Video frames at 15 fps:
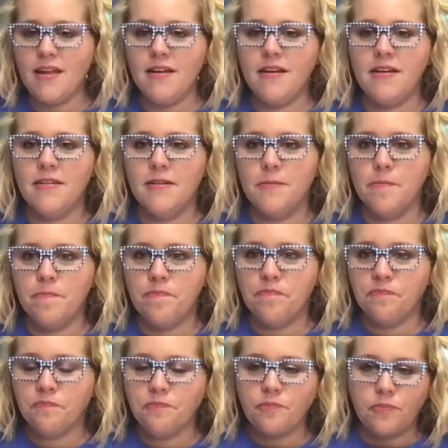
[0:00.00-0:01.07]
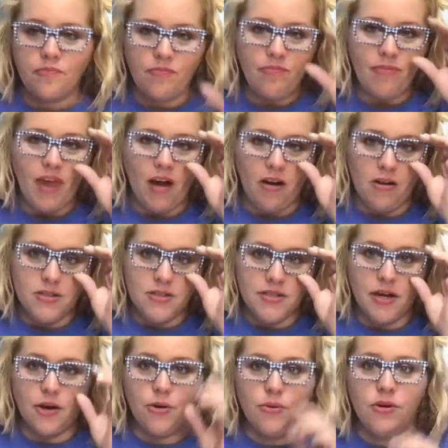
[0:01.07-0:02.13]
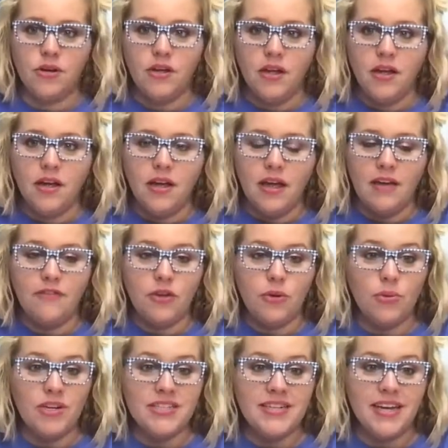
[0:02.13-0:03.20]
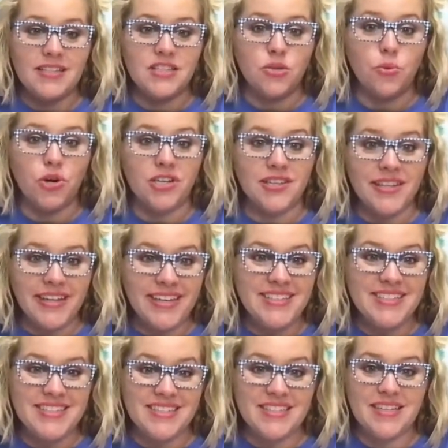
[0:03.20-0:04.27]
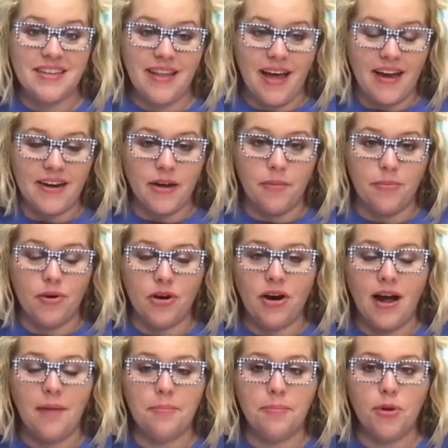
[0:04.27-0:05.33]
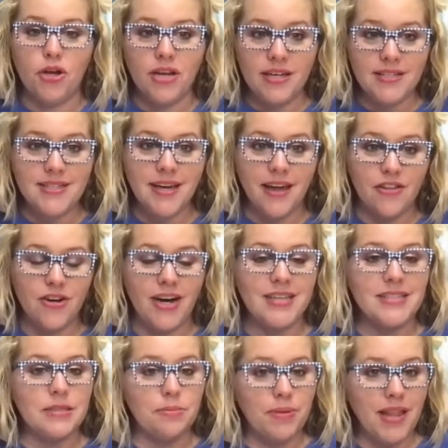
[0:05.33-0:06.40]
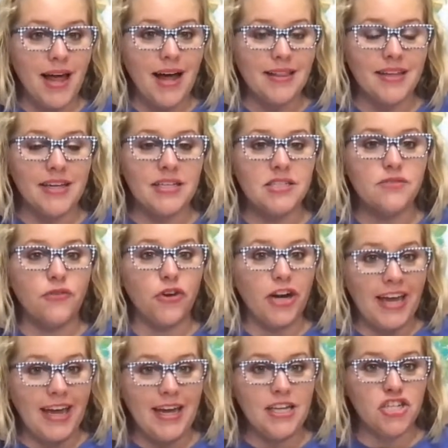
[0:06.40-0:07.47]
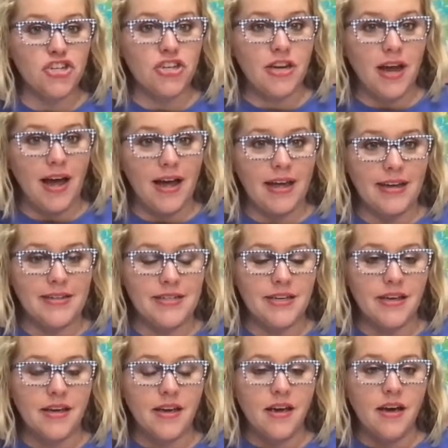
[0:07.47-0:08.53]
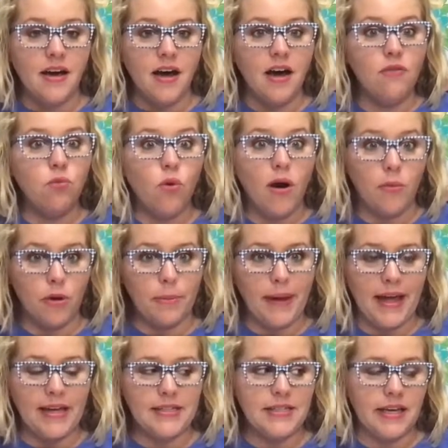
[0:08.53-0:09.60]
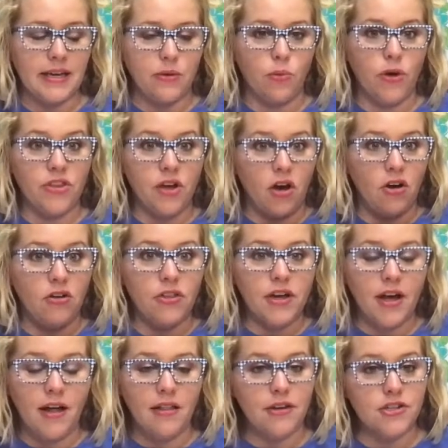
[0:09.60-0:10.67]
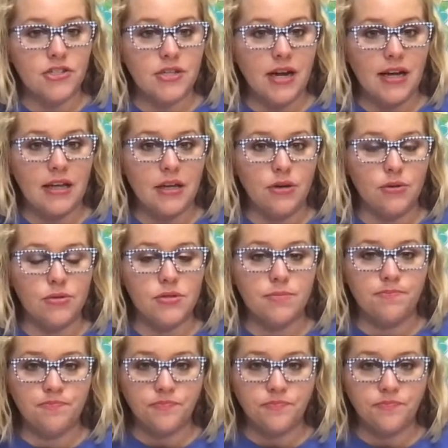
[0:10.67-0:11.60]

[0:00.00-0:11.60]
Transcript: Um, also, if you want to text the word list to that number, I'm putting together a supply list for each night of what we're painting with all the colors that I use